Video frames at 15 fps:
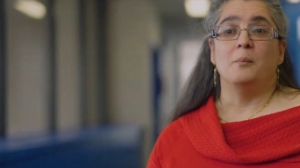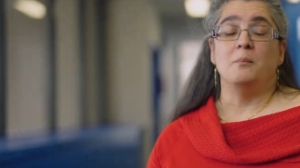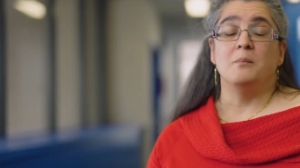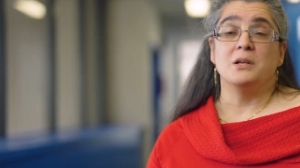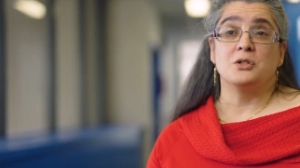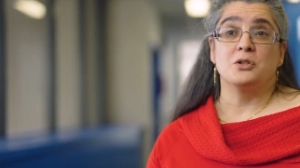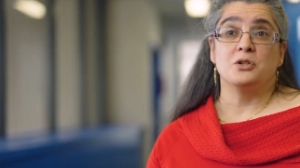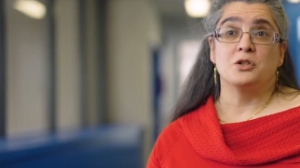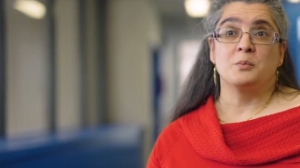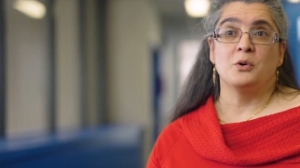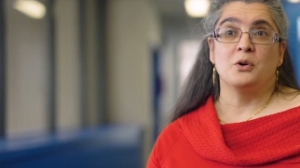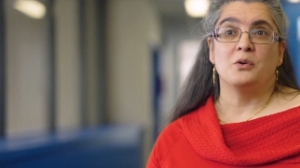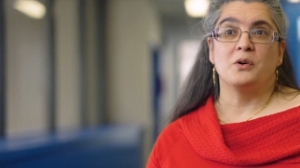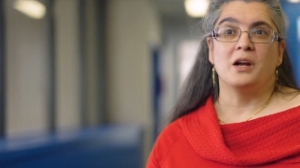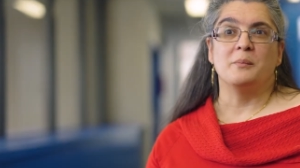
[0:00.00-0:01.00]
Michener's
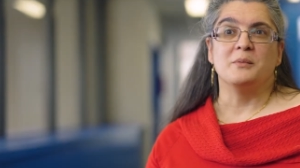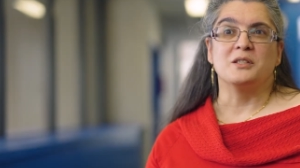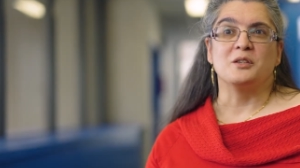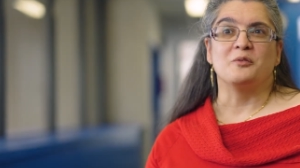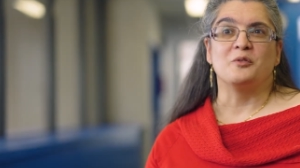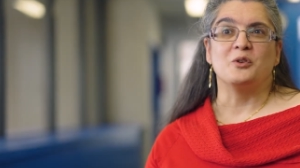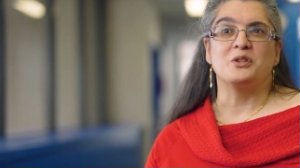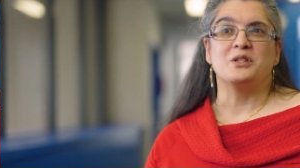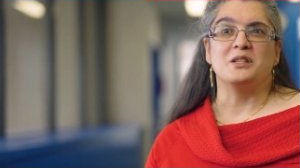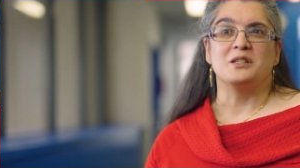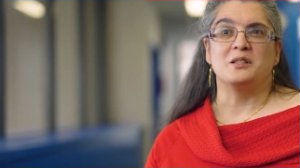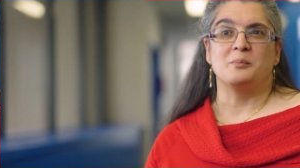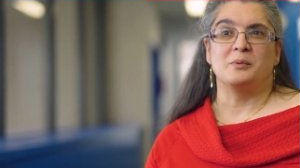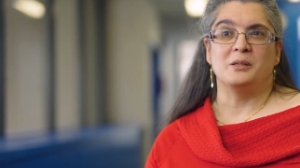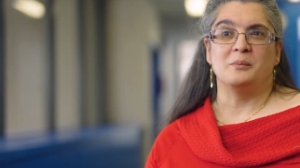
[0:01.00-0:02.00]
program is a first
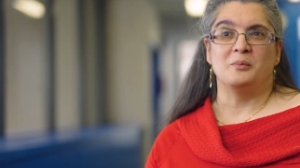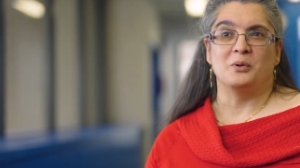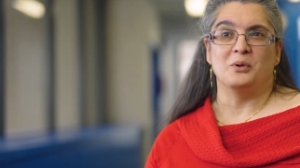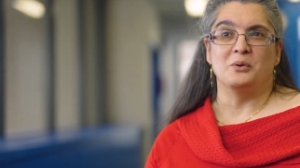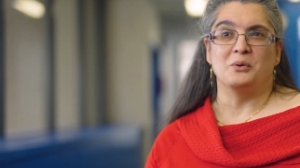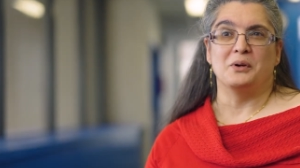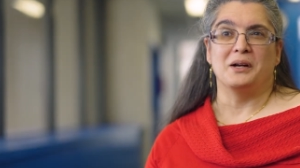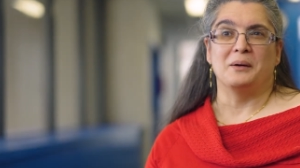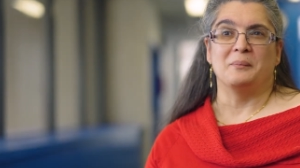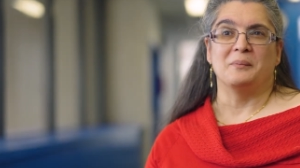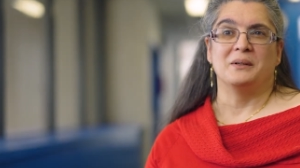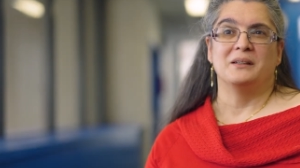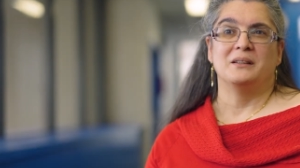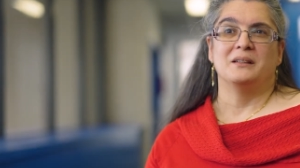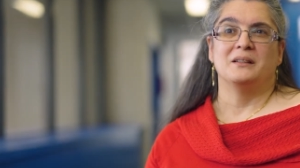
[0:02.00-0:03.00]
discipline program.
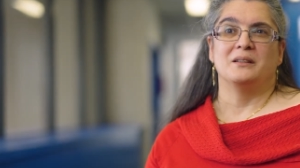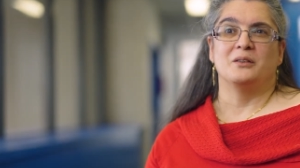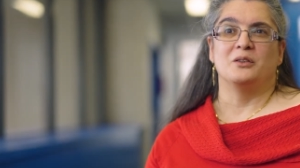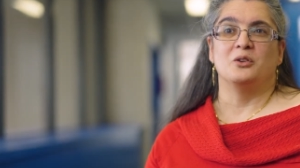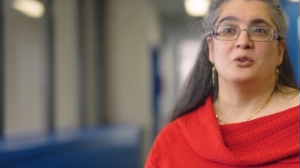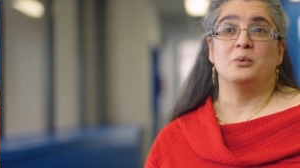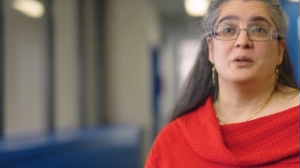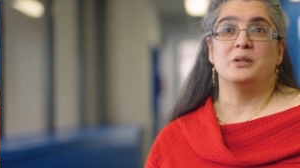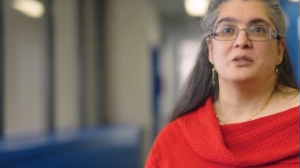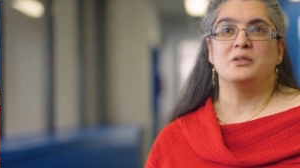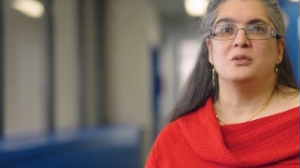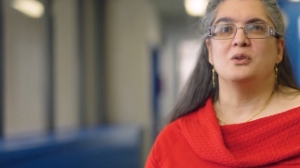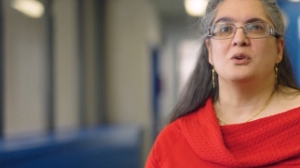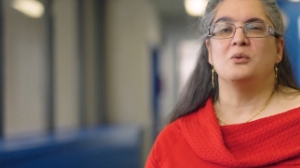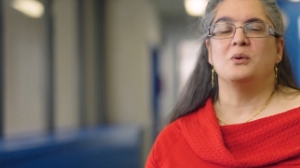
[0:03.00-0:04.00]
There is
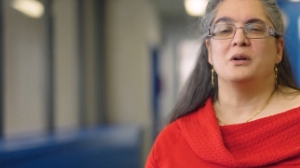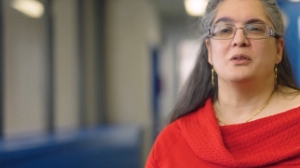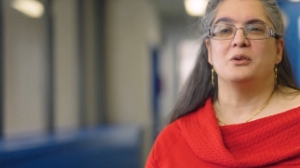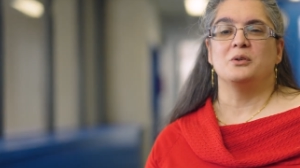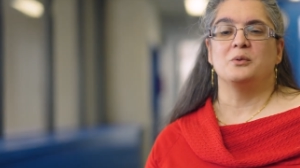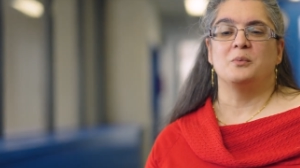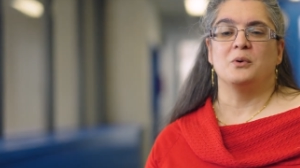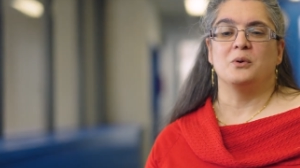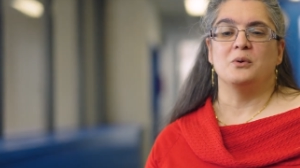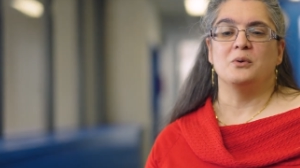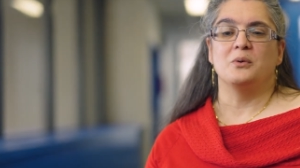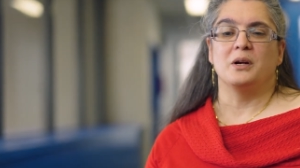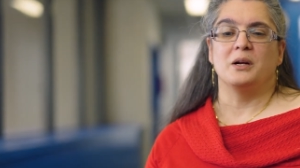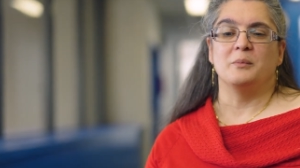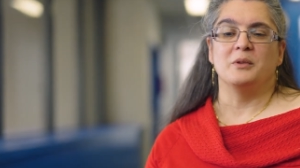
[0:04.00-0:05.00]
no other
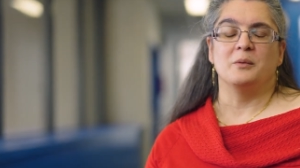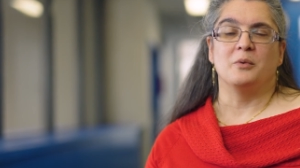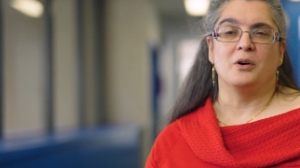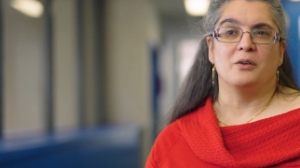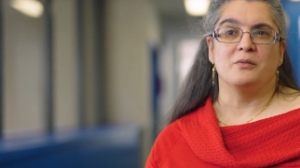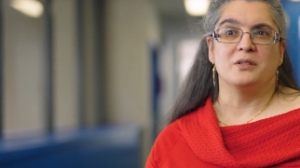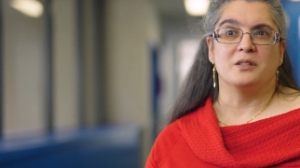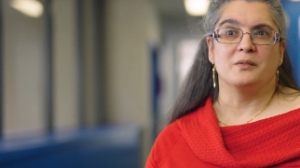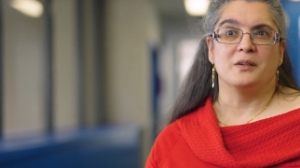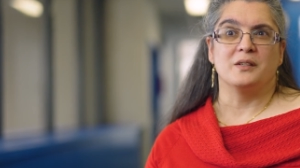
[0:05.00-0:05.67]
program in the province of